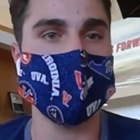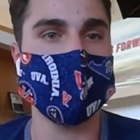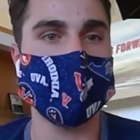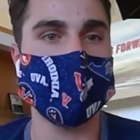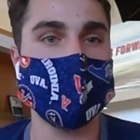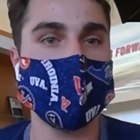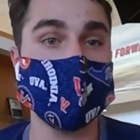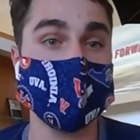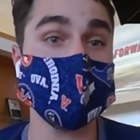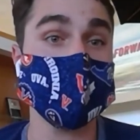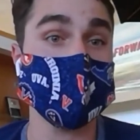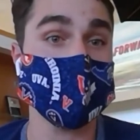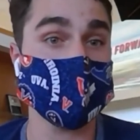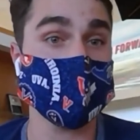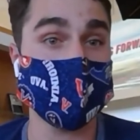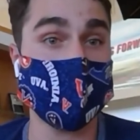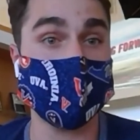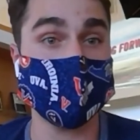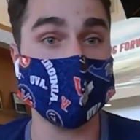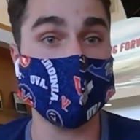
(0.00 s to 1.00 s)
and this is
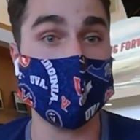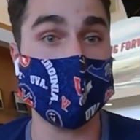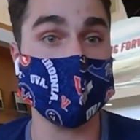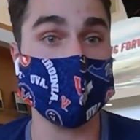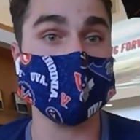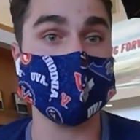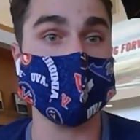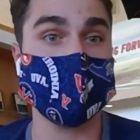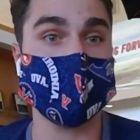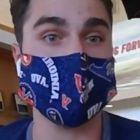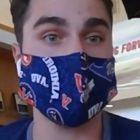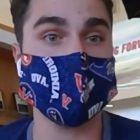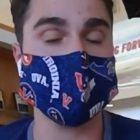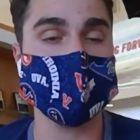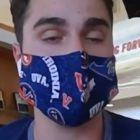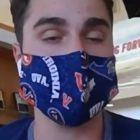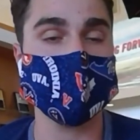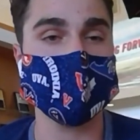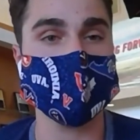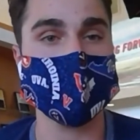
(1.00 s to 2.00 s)
my experience,
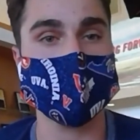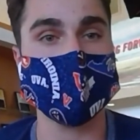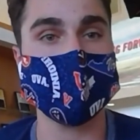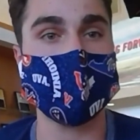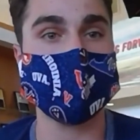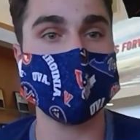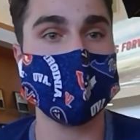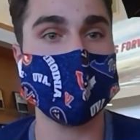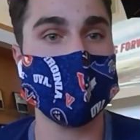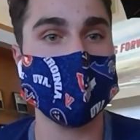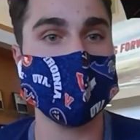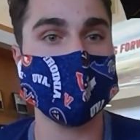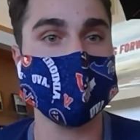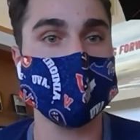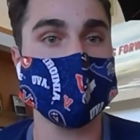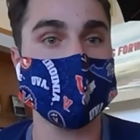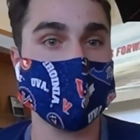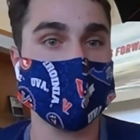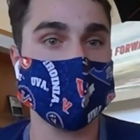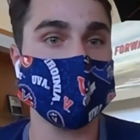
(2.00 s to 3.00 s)
is like you have a
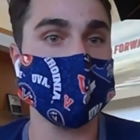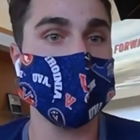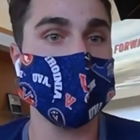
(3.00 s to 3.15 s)
hybrid